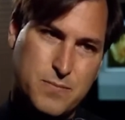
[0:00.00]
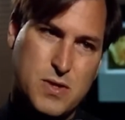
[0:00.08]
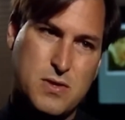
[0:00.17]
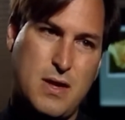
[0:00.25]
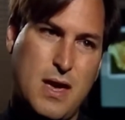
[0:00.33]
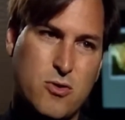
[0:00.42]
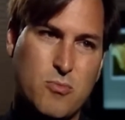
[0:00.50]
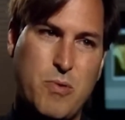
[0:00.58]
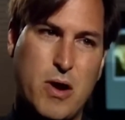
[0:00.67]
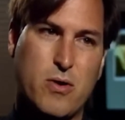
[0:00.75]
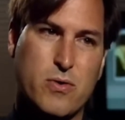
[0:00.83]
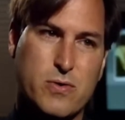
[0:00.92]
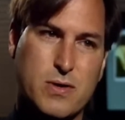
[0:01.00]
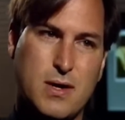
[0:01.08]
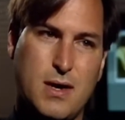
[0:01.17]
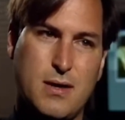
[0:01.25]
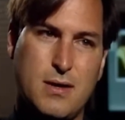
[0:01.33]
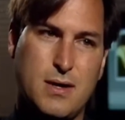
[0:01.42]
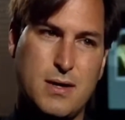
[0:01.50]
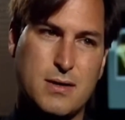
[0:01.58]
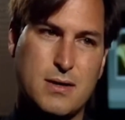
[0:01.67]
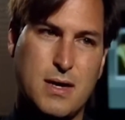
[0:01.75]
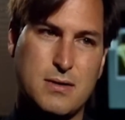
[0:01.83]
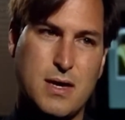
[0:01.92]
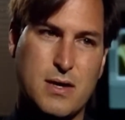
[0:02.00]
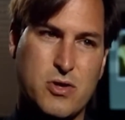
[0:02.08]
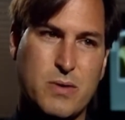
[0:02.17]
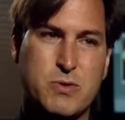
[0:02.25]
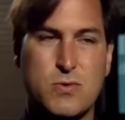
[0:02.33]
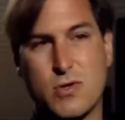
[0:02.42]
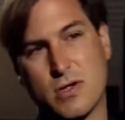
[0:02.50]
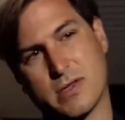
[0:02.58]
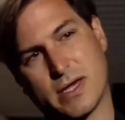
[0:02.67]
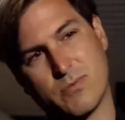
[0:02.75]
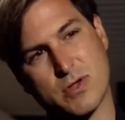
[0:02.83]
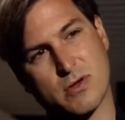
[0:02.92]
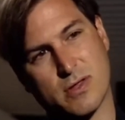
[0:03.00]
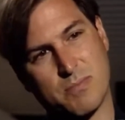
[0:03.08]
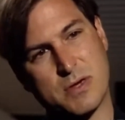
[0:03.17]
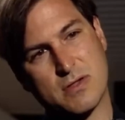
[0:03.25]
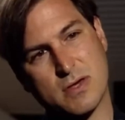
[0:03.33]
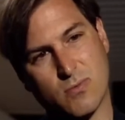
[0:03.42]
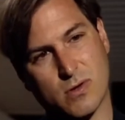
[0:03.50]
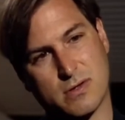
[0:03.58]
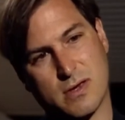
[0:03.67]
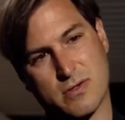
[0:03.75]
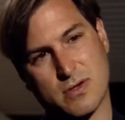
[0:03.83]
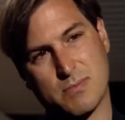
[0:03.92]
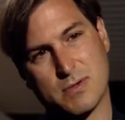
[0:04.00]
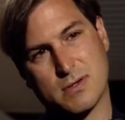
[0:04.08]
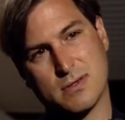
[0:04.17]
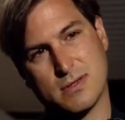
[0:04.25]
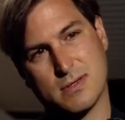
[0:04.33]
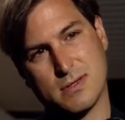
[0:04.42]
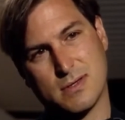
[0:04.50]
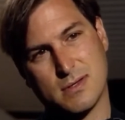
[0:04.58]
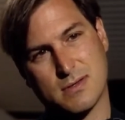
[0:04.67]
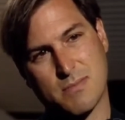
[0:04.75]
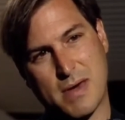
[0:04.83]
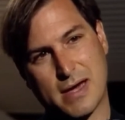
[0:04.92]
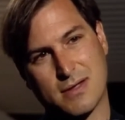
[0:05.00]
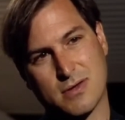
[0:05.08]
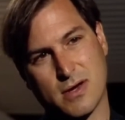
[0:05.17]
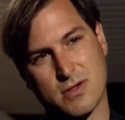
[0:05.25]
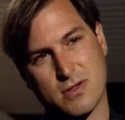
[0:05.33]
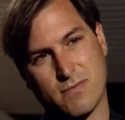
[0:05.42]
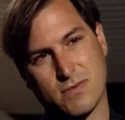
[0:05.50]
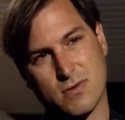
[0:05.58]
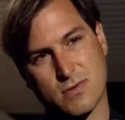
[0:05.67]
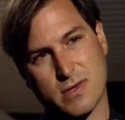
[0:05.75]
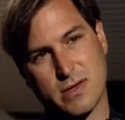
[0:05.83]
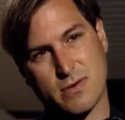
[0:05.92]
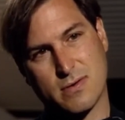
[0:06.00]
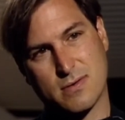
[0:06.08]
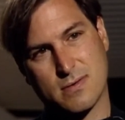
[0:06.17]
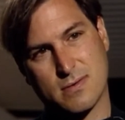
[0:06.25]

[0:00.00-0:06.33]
the standard bearers can, uh, can catch up to, just like we saw the PC world catch up to, to Macintosh seven years later.